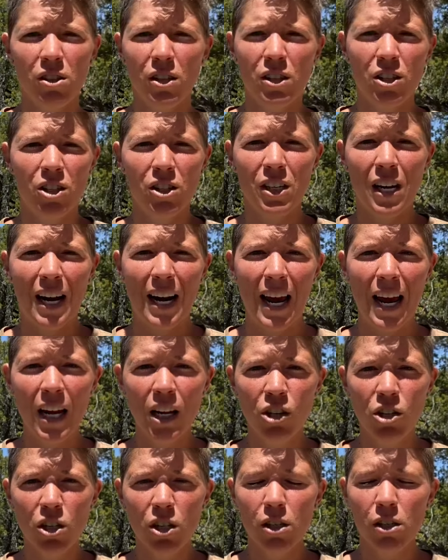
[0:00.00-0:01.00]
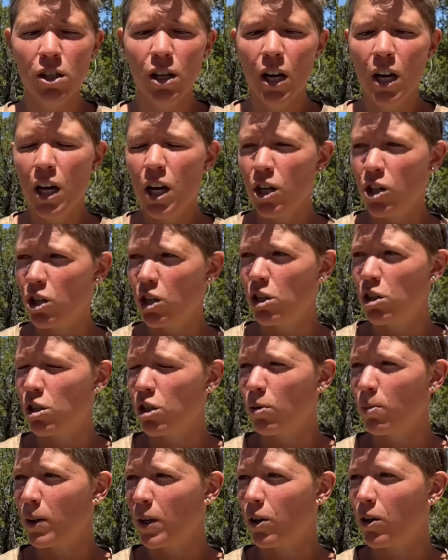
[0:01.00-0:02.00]
She's not anxious. She's
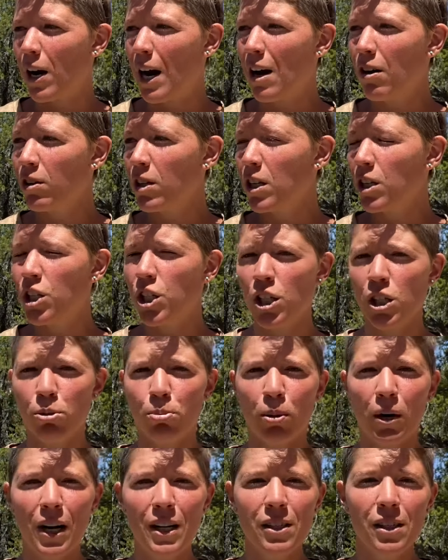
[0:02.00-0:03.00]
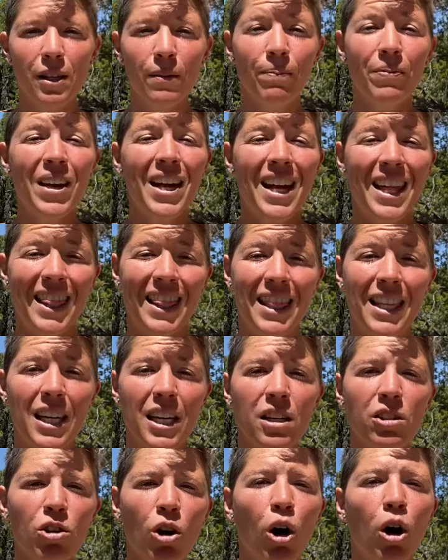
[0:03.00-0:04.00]
super grounded. She's present.
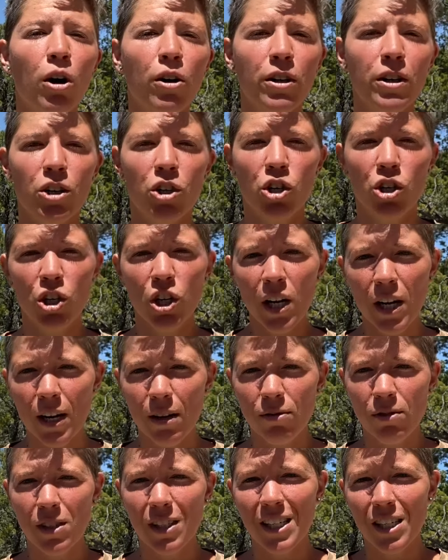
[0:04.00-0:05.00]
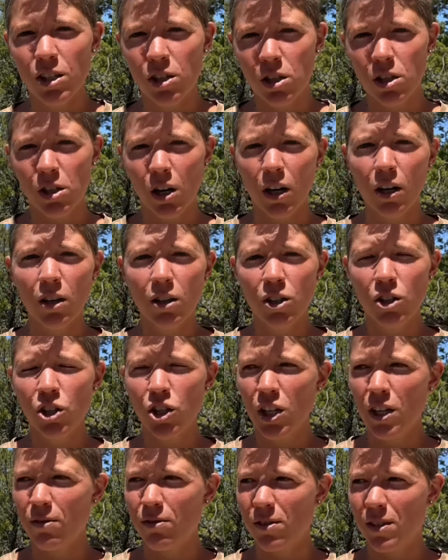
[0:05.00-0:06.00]
These are the shifts, these subtle
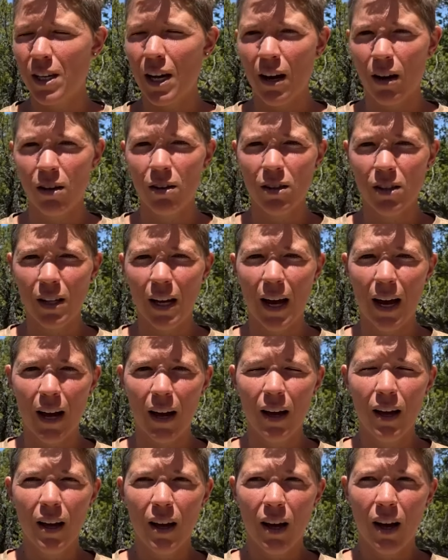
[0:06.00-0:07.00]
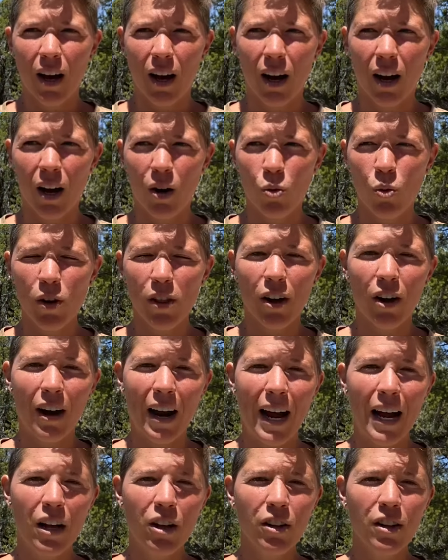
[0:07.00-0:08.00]
shifts that with our
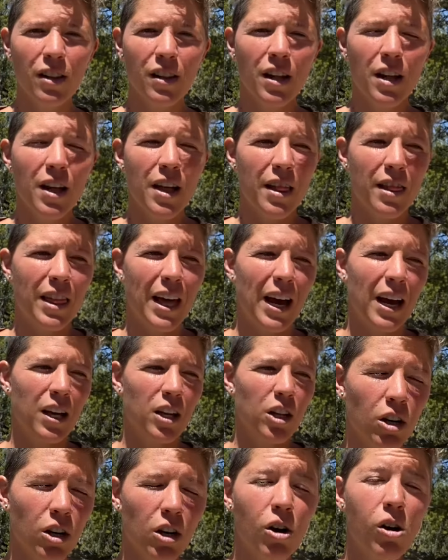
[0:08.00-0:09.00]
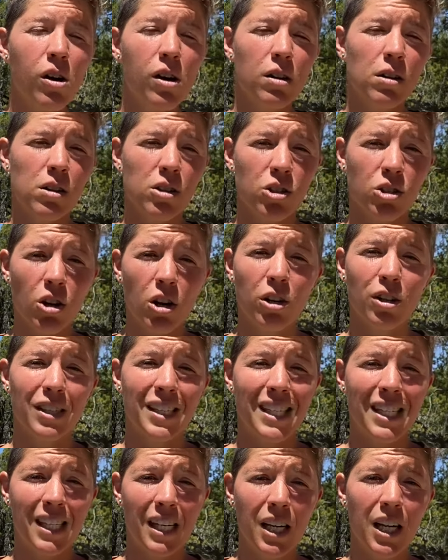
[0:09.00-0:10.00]
health that going to start
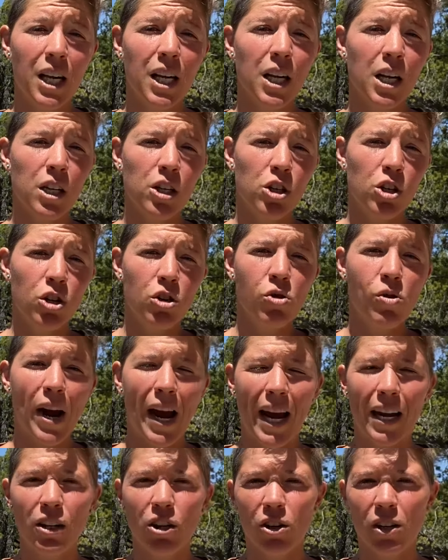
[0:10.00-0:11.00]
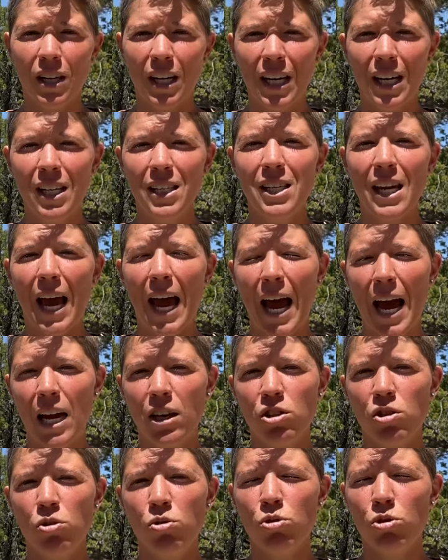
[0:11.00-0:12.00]
seeing in you and your kids
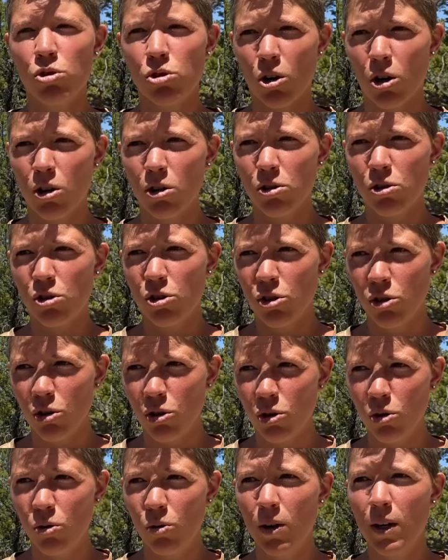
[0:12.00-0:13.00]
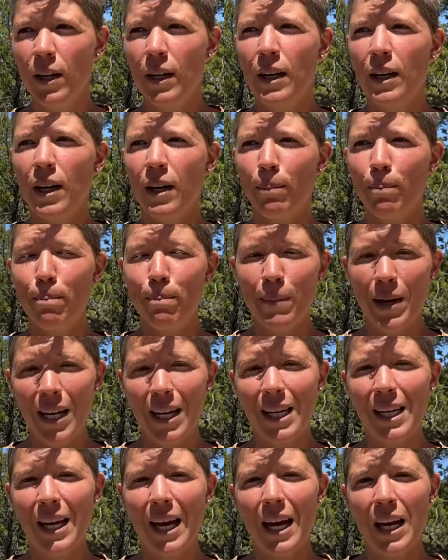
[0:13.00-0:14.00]
as you start to
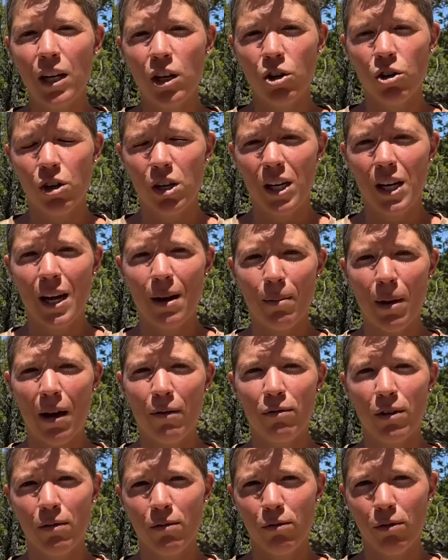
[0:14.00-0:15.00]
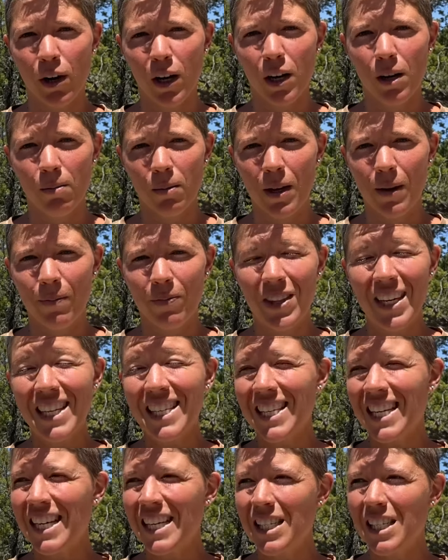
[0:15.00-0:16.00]
mitigate your EMF environment.
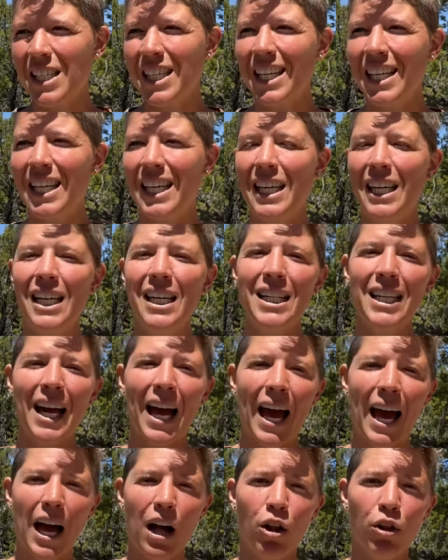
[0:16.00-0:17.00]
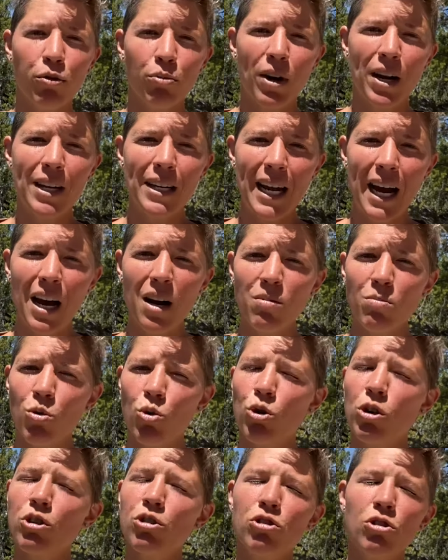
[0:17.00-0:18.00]
This is the key to health right now,
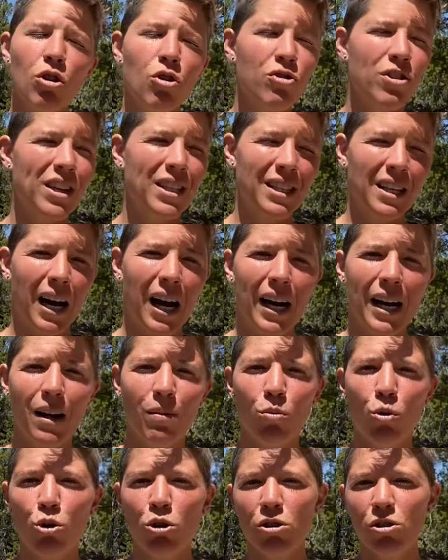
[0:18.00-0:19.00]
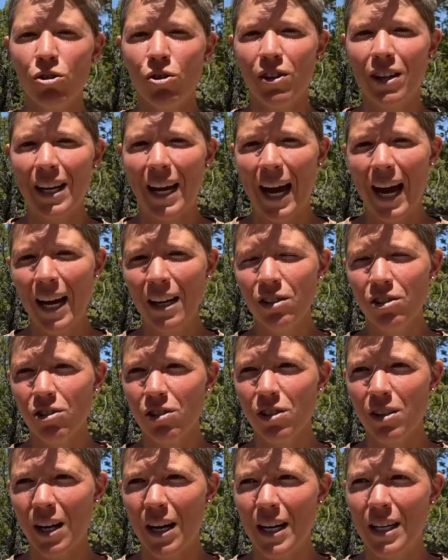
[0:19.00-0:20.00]
more so than diet, more so than
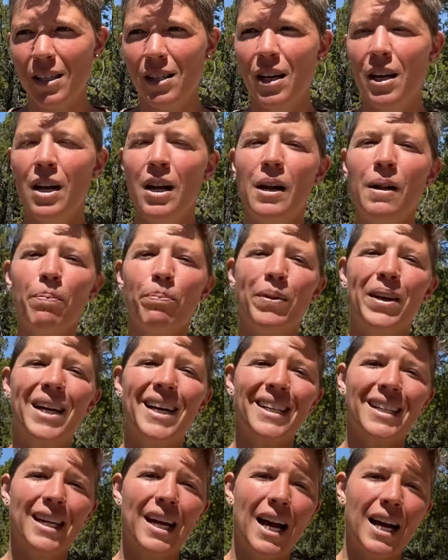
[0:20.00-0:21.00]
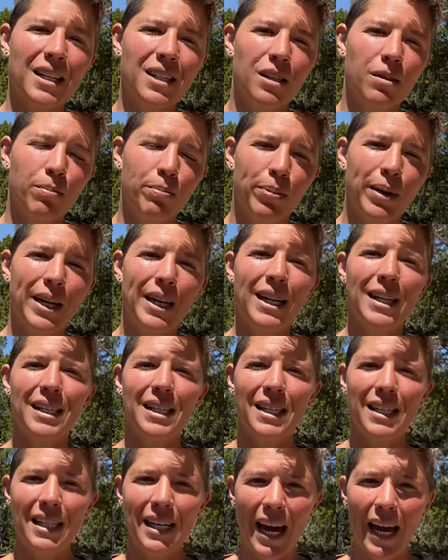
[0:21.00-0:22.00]
exercise, because it has the
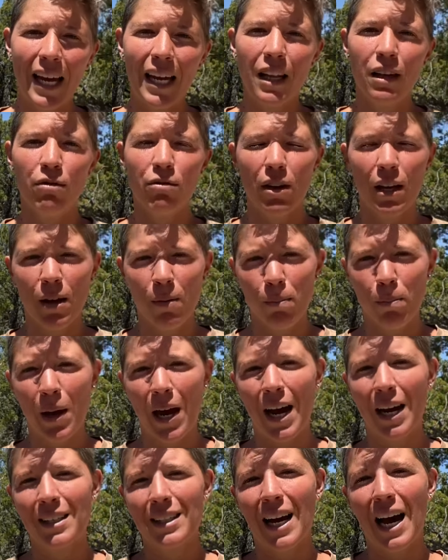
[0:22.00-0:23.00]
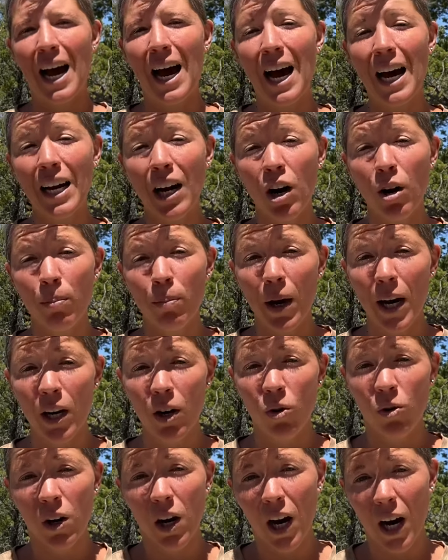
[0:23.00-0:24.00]
biggest negative impact on our
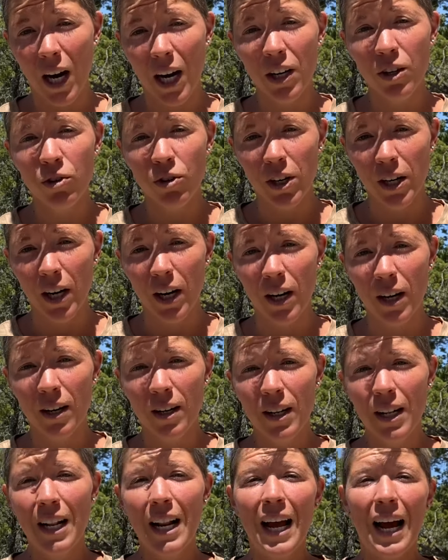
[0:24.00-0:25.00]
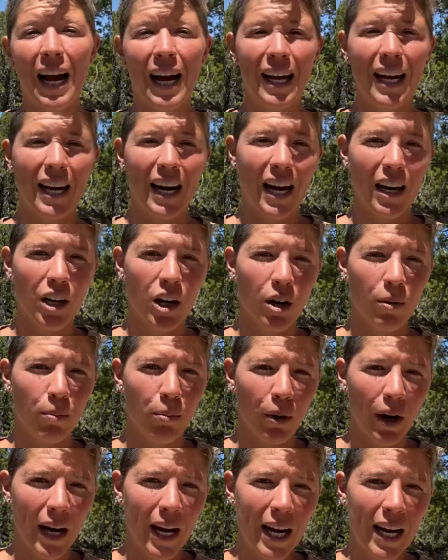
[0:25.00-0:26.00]
mitochondria and on our
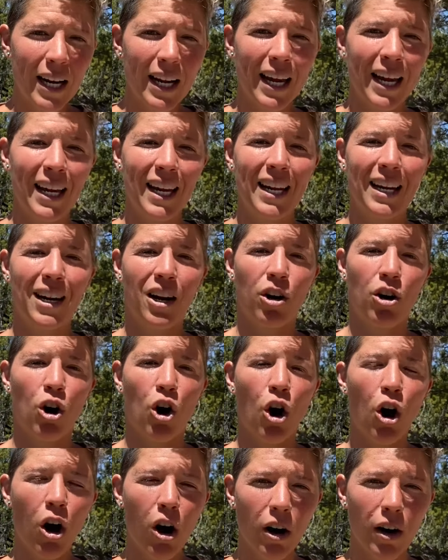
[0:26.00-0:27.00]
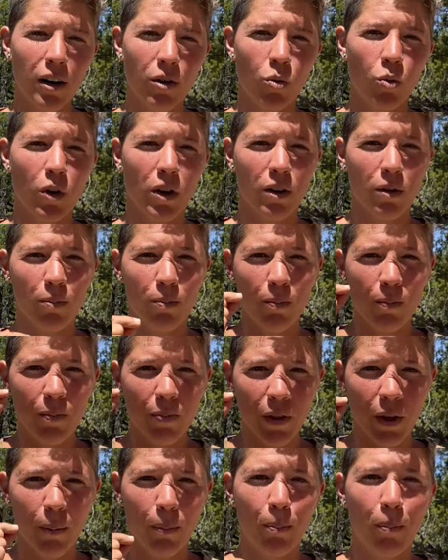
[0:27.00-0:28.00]
brain and in our heart, where
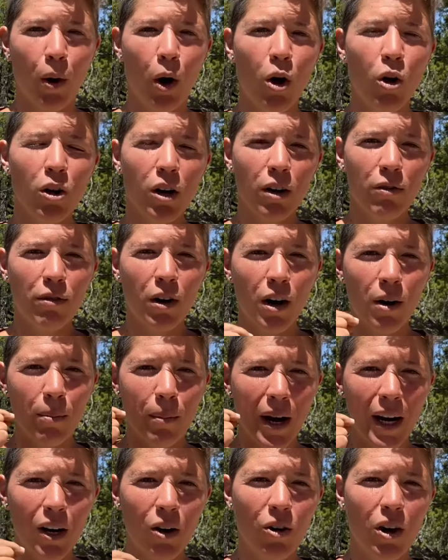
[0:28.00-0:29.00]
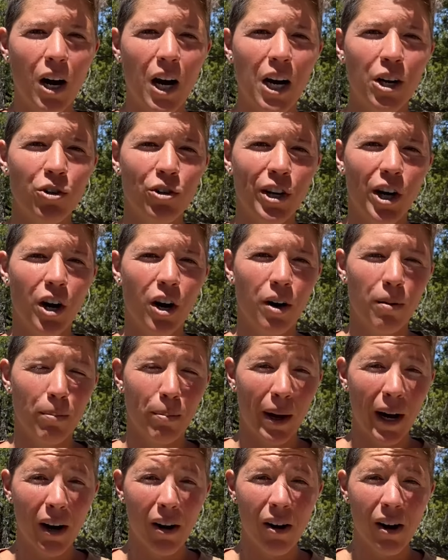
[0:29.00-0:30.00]
the bulk of our mitochondria are
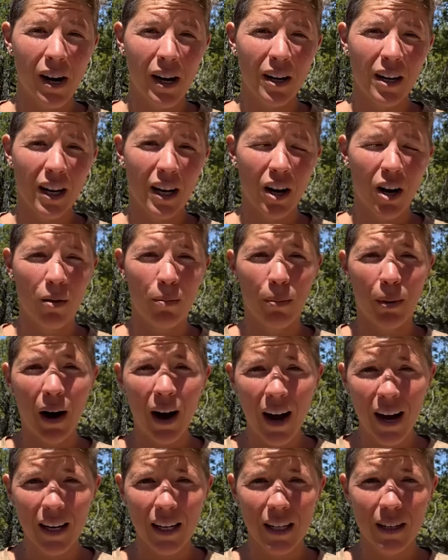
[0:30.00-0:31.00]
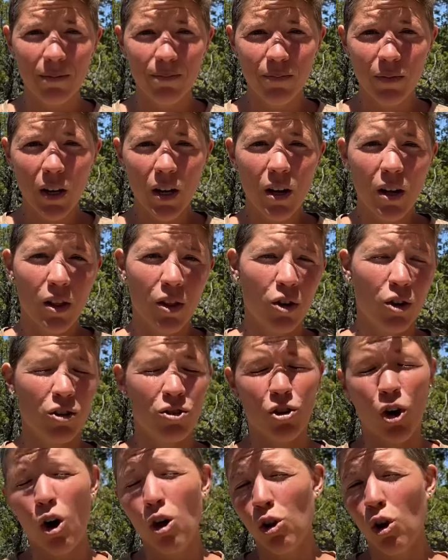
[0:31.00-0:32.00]
buried in our body. It's
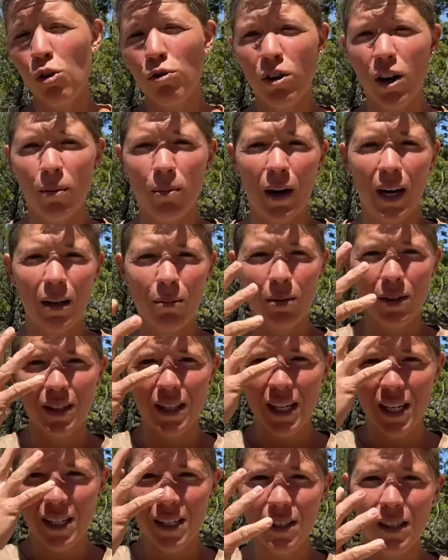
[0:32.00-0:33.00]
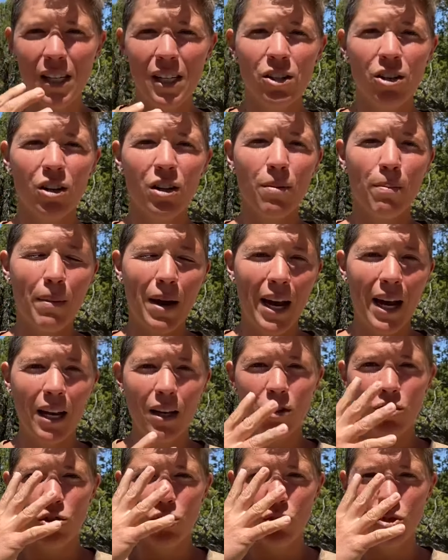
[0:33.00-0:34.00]
all over our body, but these are the
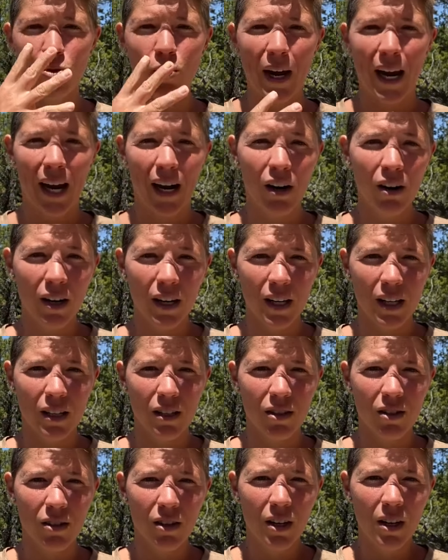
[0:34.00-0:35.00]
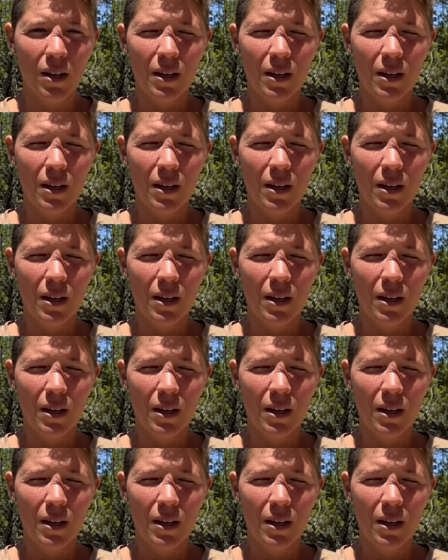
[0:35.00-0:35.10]
main two areas.